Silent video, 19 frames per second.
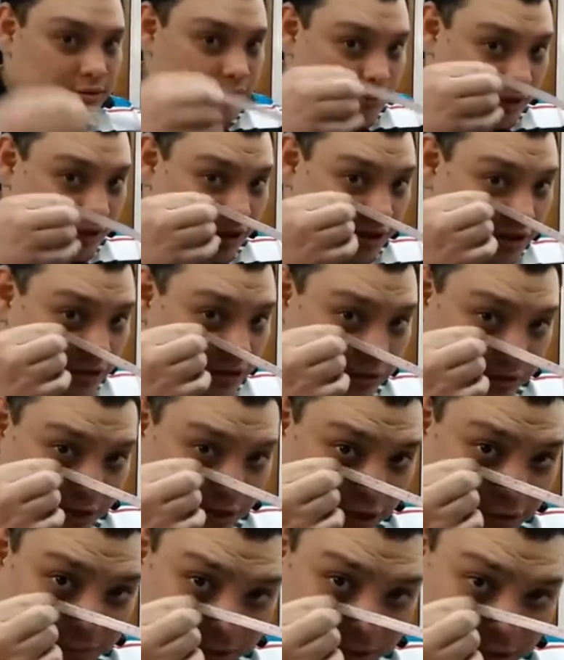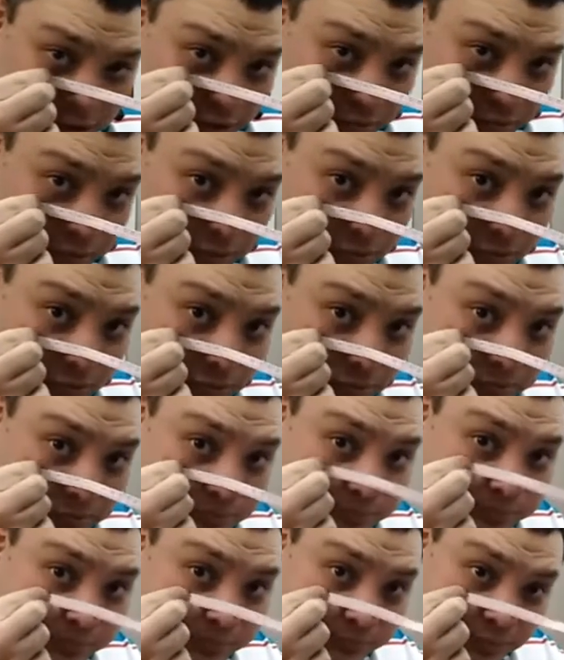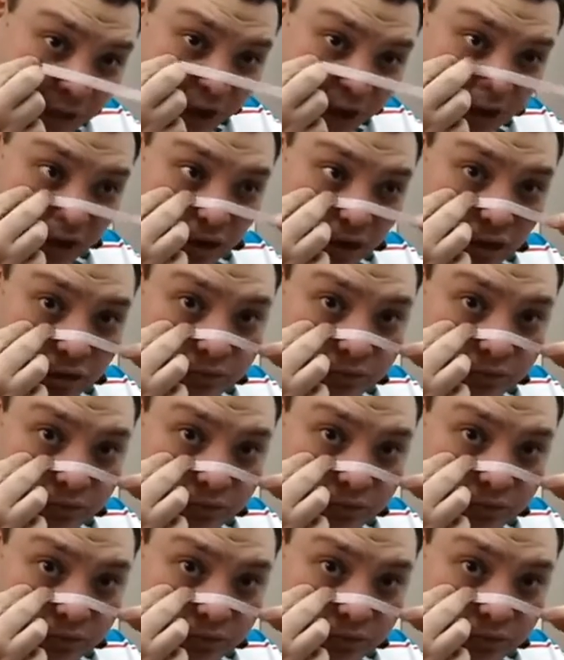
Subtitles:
and you don't help the other people at all.